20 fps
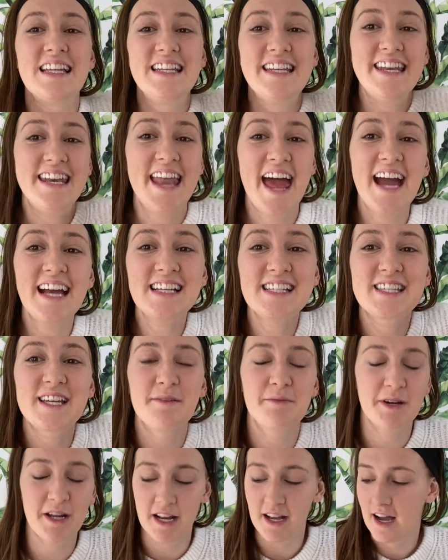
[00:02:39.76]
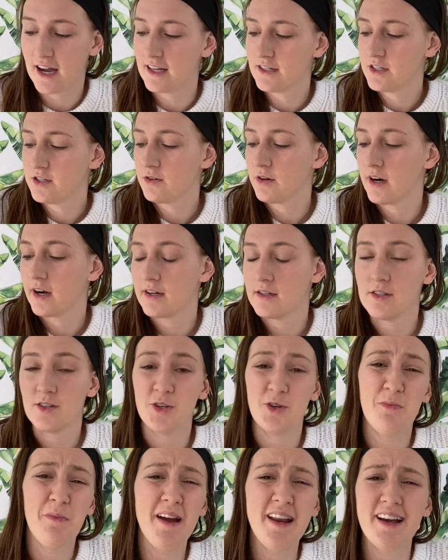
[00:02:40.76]
Next, I'm going to contour. So
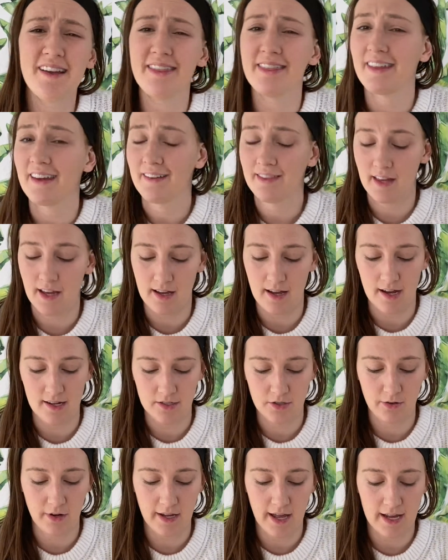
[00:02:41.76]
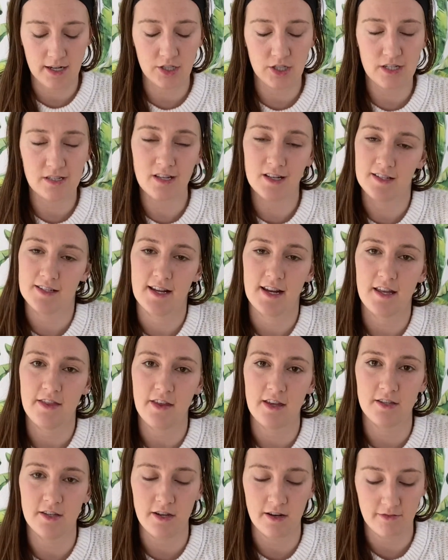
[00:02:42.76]
you might not think that contouring actually does
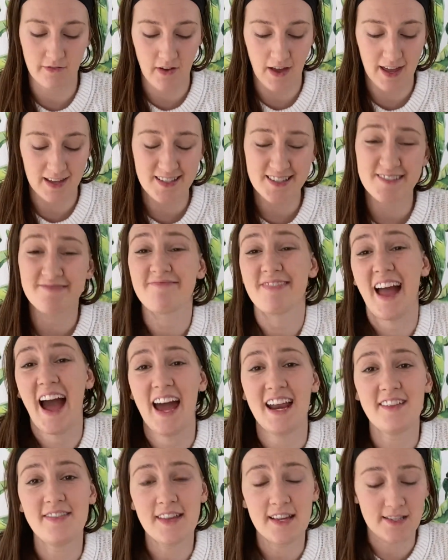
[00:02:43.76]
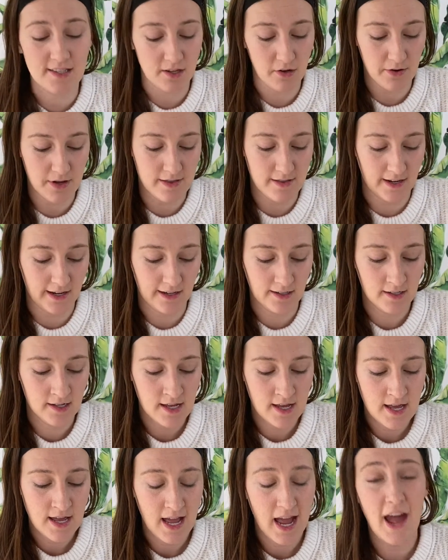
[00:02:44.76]
anything to your face. I didn't think so either.
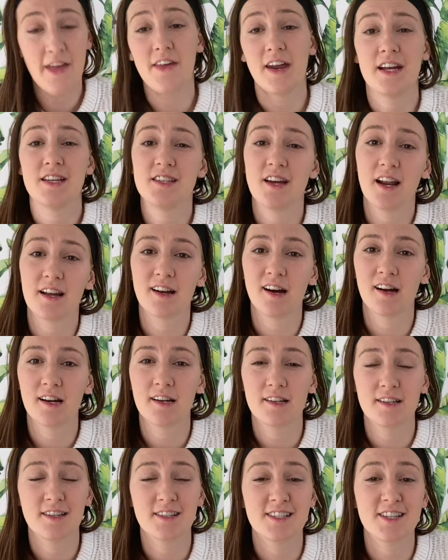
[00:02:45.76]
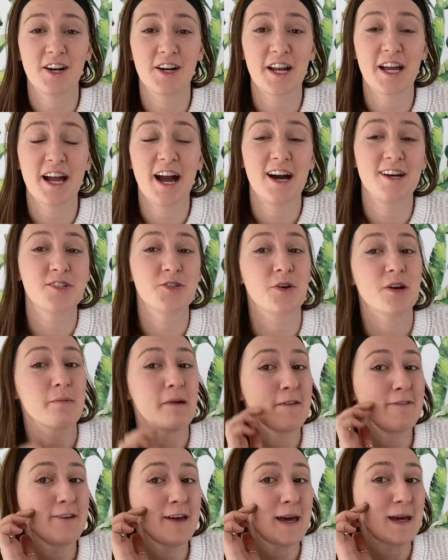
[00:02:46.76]
And then I started contouring
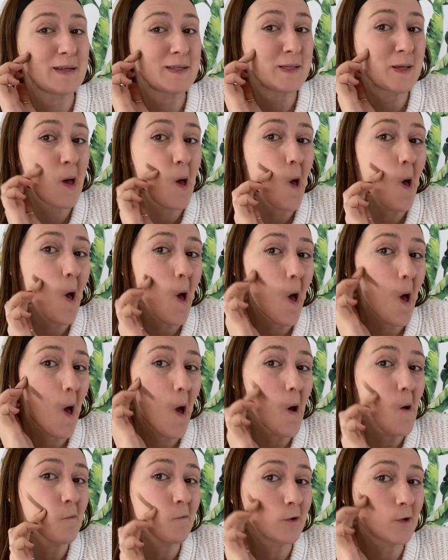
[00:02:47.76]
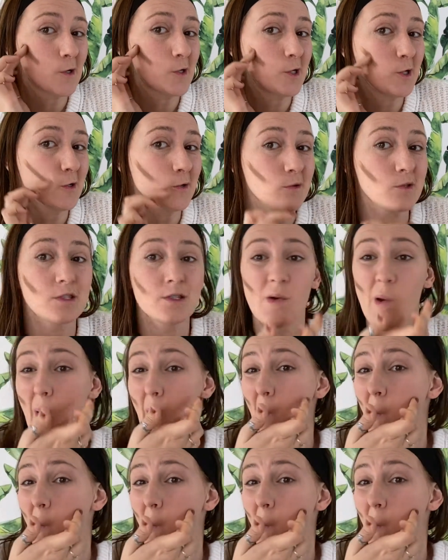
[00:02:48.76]
my face for shoots.